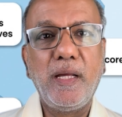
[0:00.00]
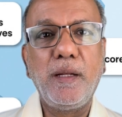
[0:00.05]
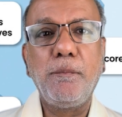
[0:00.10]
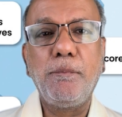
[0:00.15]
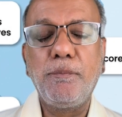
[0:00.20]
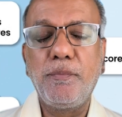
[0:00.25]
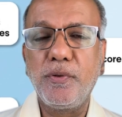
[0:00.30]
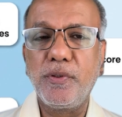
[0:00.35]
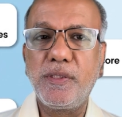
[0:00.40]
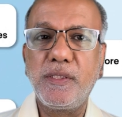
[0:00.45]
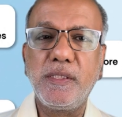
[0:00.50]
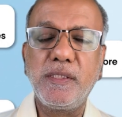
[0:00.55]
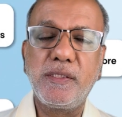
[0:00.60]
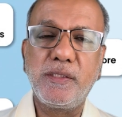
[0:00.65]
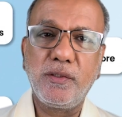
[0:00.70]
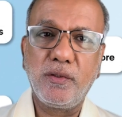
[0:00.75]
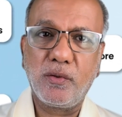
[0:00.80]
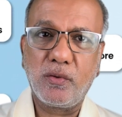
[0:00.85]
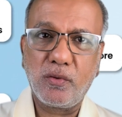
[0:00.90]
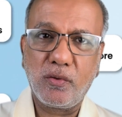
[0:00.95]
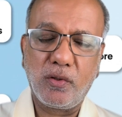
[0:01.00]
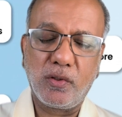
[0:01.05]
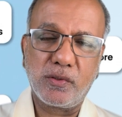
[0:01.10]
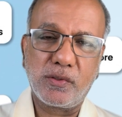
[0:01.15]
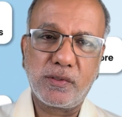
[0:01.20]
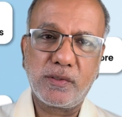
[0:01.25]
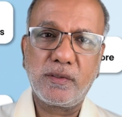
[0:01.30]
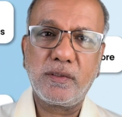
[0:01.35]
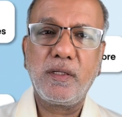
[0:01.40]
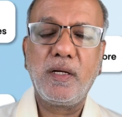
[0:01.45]
and pushes your
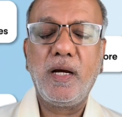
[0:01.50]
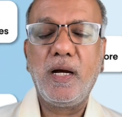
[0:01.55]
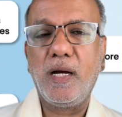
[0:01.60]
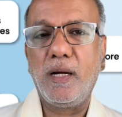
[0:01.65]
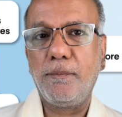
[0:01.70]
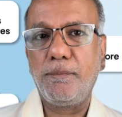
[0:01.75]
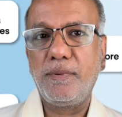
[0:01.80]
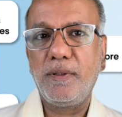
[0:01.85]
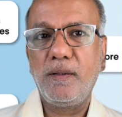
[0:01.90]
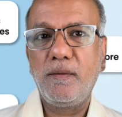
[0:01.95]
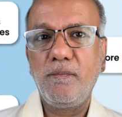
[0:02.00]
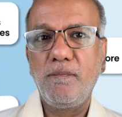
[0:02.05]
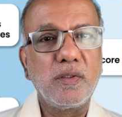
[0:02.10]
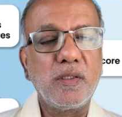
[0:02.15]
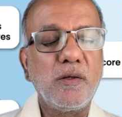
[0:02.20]
costs up.